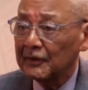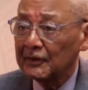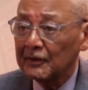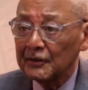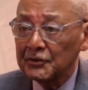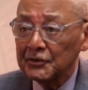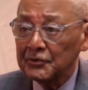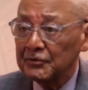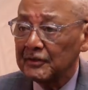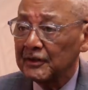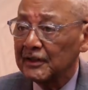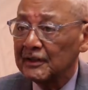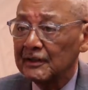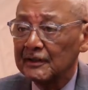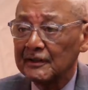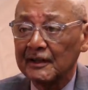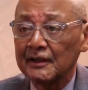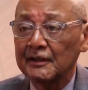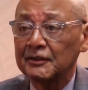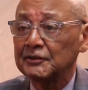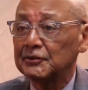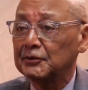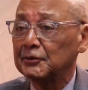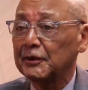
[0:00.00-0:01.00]
the country.
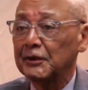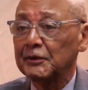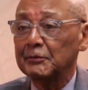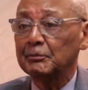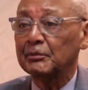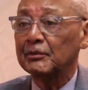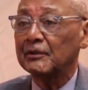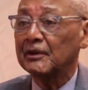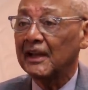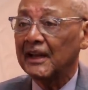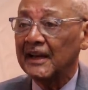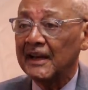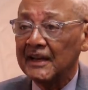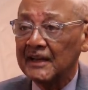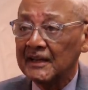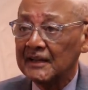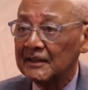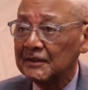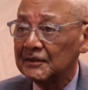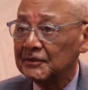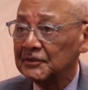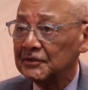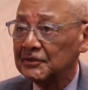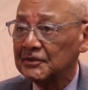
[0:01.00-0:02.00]
They're doing
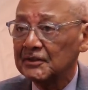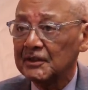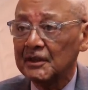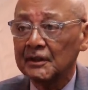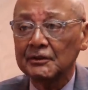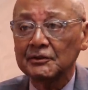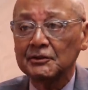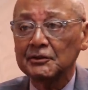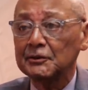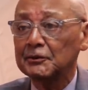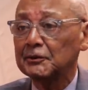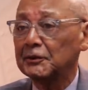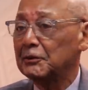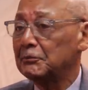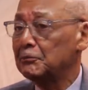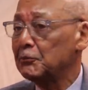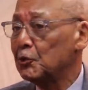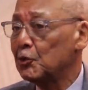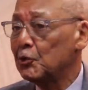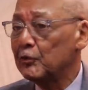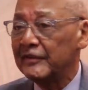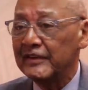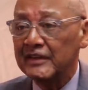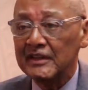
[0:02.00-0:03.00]
plays. They're doing
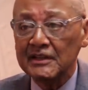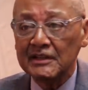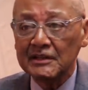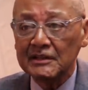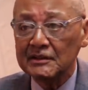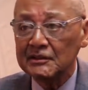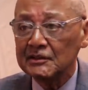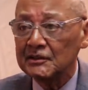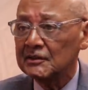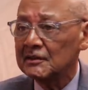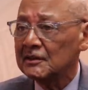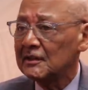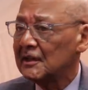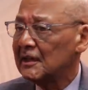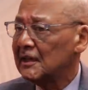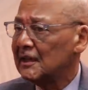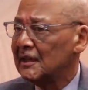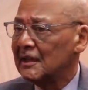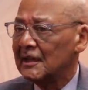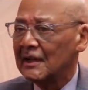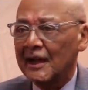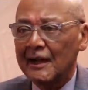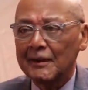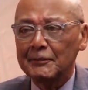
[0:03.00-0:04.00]
movies.
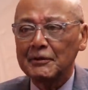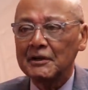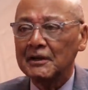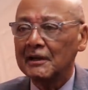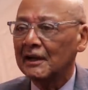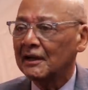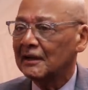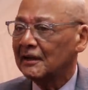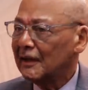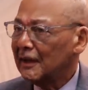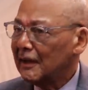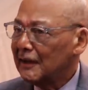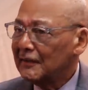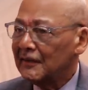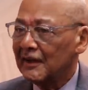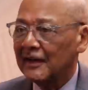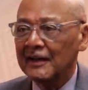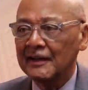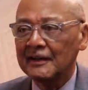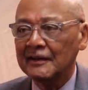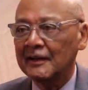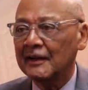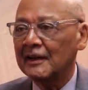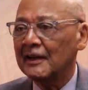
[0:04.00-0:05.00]
I mean, again,
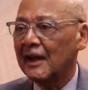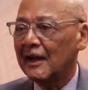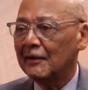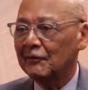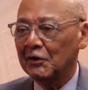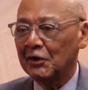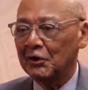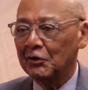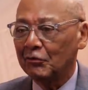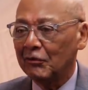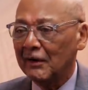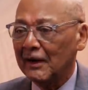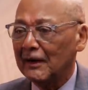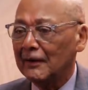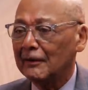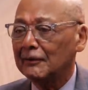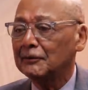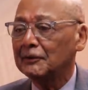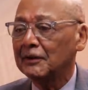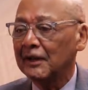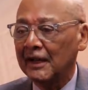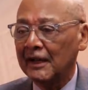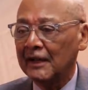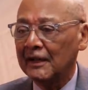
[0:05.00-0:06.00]
they have a
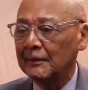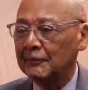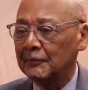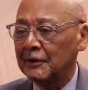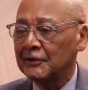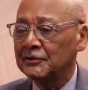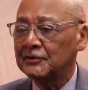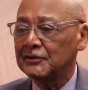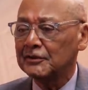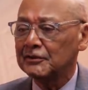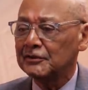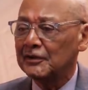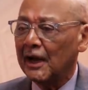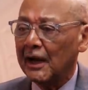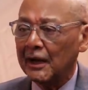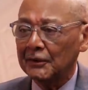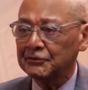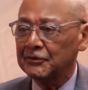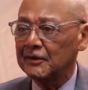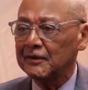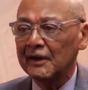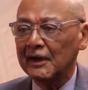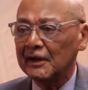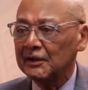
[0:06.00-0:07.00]
ground game. It's
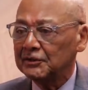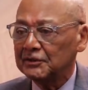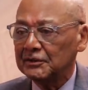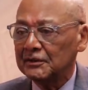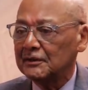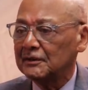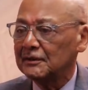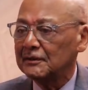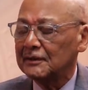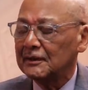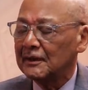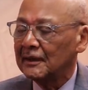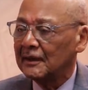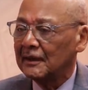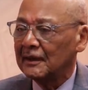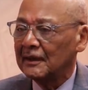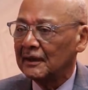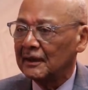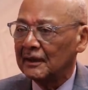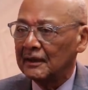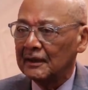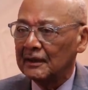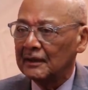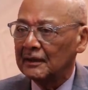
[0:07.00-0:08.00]
indoctrination,
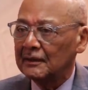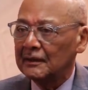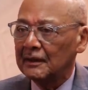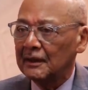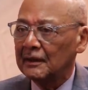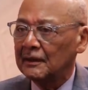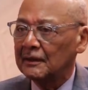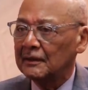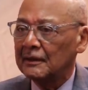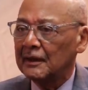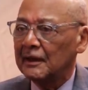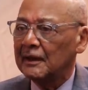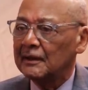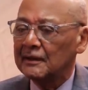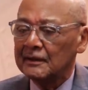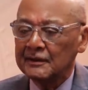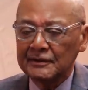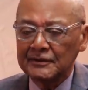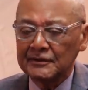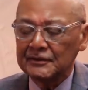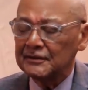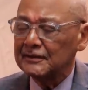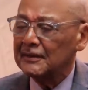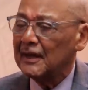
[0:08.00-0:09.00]
and
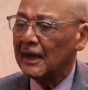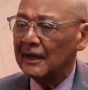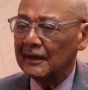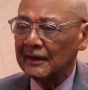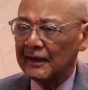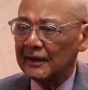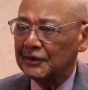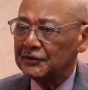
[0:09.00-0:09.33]
it is not